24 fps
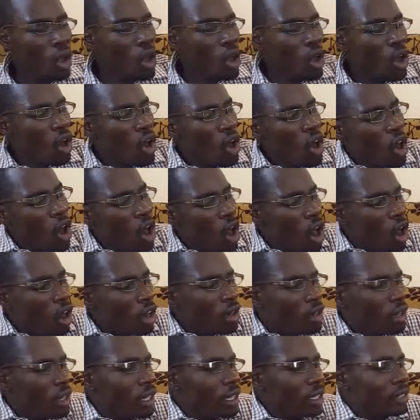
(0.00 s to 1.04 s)
all
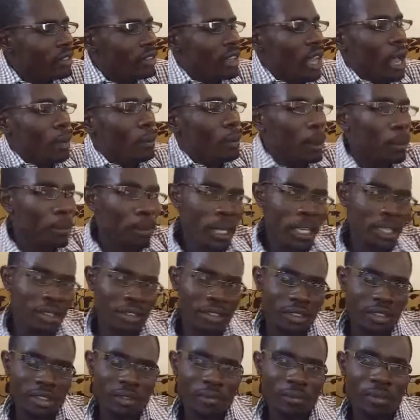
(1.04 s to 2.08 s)
these upper pits,
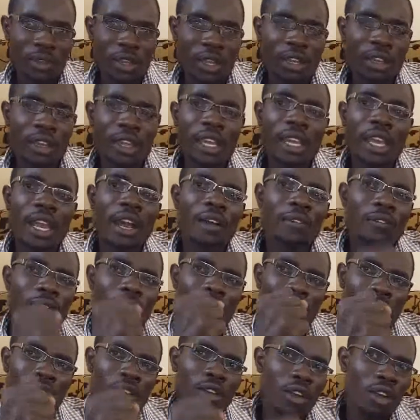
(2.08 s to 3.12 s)
they have
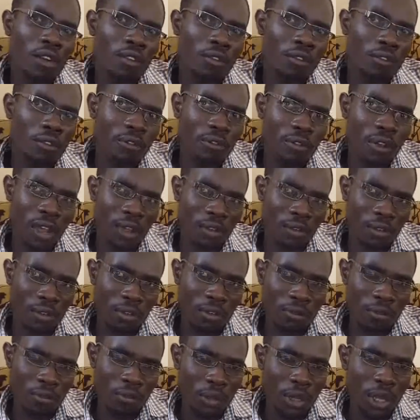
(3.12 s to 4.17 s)
value of 5.
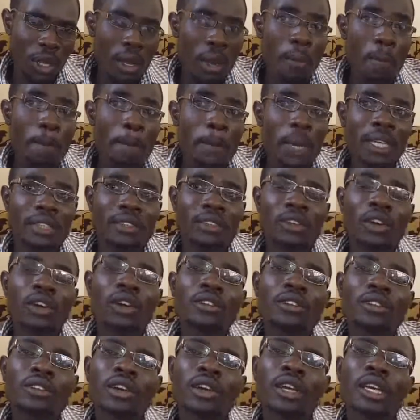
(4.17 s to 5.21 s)
But
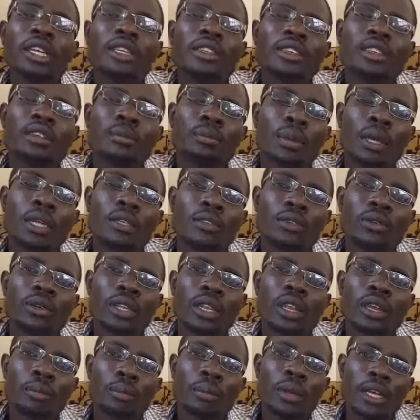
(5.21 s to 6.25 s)
also it depends with the
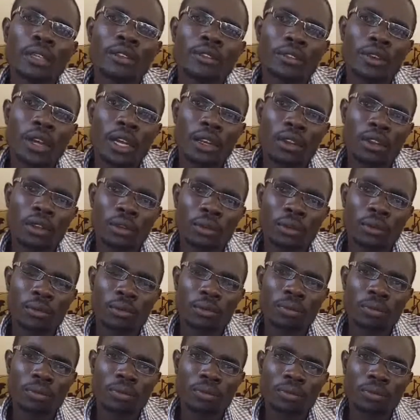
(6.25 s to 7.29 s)
place value.
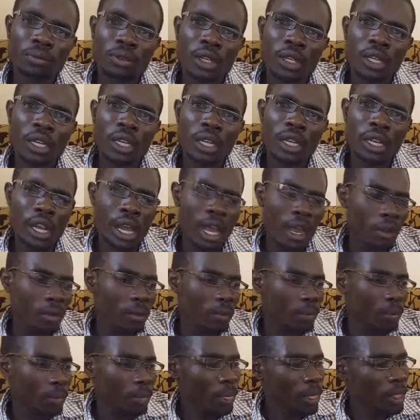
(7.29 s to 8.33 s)
Now,
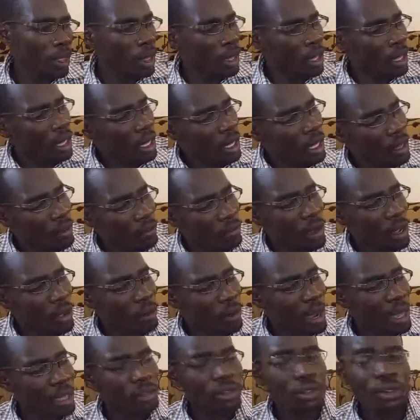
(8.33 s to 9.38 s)
if I
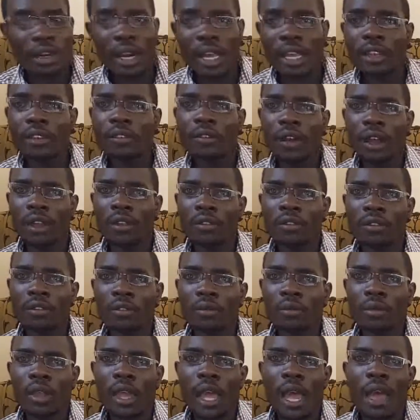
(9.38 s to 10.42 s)
want to write 5,
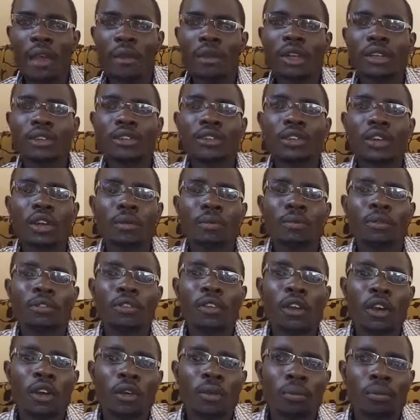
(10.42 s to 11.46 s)
I will drop
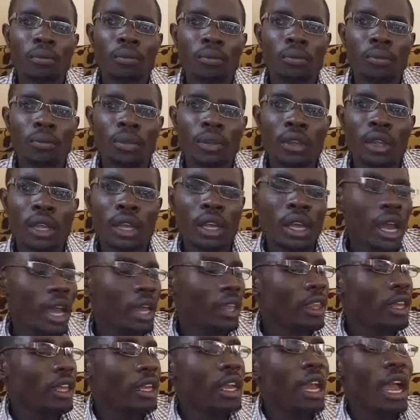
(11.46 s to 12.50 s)
4. And
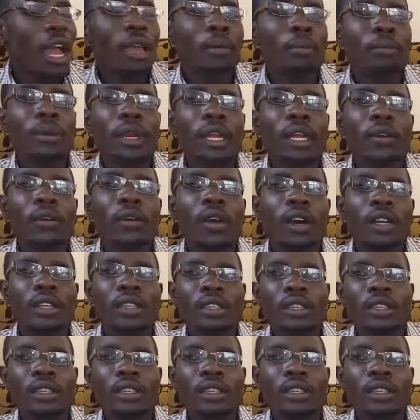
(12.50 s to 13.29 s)
then I bring what?